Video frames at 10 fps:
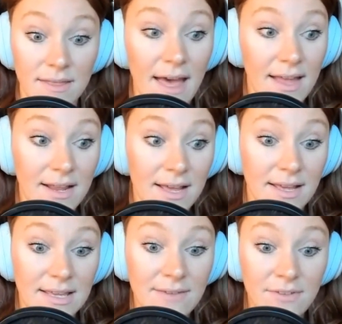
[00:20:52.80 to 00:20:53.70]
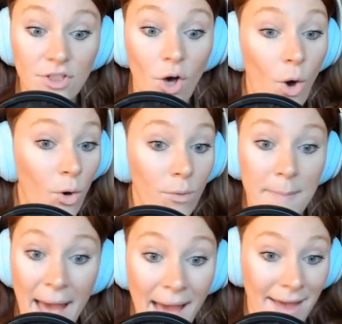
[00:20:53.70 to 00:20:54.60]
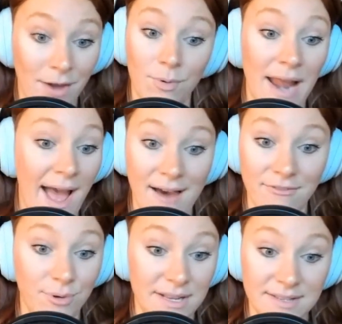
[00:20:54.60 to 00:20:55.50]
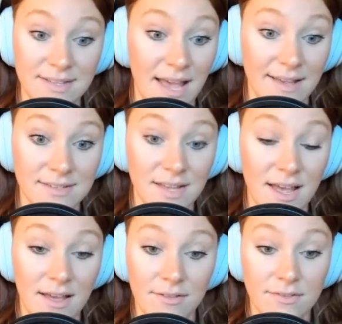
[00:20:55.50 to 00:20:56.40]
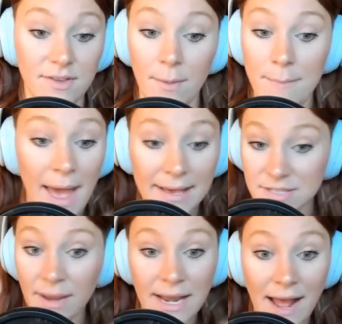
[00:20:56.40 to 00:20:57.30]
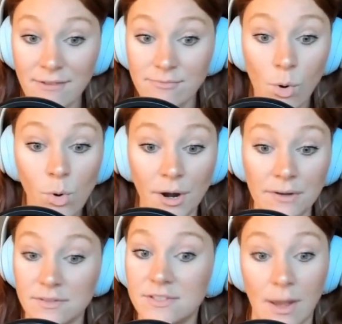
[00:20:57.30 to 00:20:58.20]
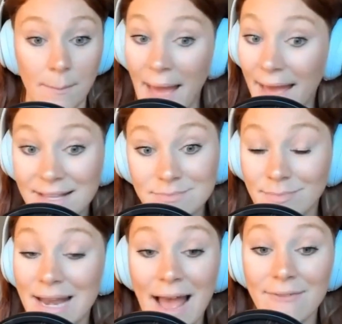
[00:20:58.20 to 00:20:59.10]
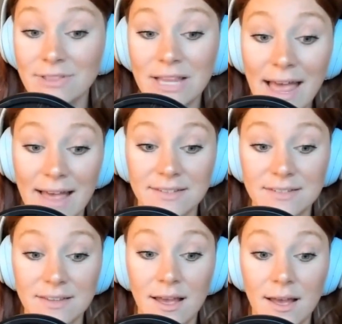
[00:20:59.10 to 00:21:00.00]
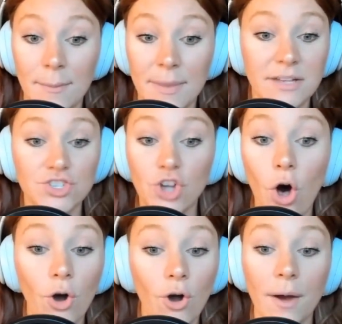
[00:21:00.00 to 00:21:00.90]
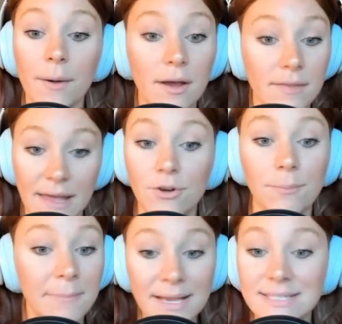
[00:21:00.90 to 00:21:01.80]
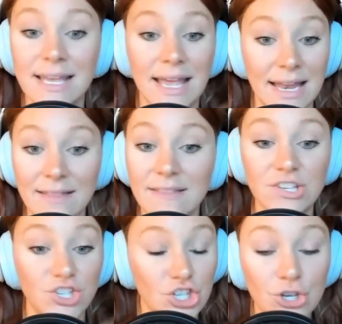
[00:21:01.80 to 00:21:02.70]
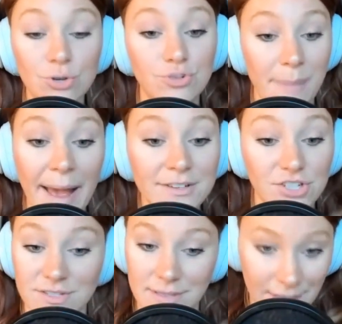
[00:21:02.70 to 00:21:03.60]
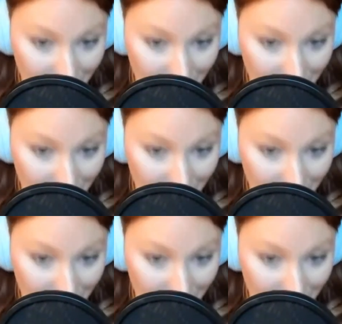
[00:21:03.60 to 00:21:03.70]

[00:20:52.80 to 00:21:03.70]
that even the whole bag would have what it says. Some bags might have more, some bags might have less because it's all like they're mixing it in these huge batches in